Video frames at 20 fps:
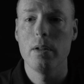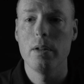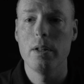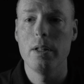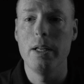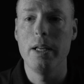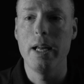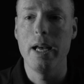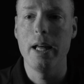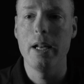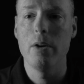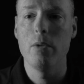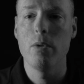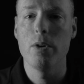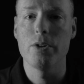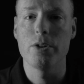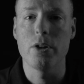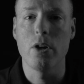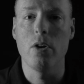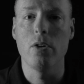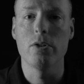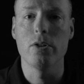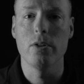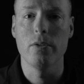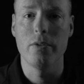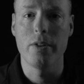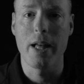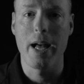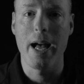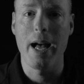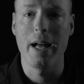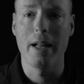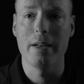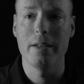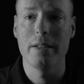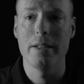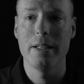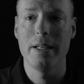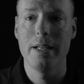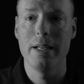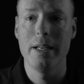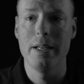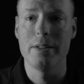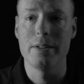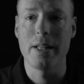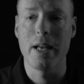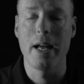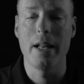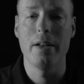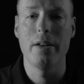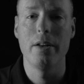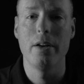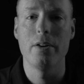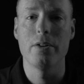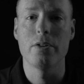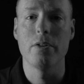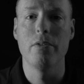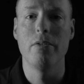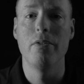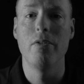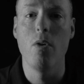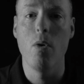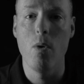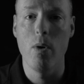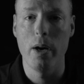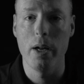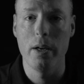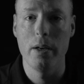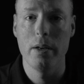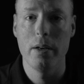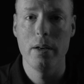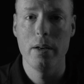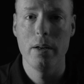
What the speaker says: The end result of that is that there's void.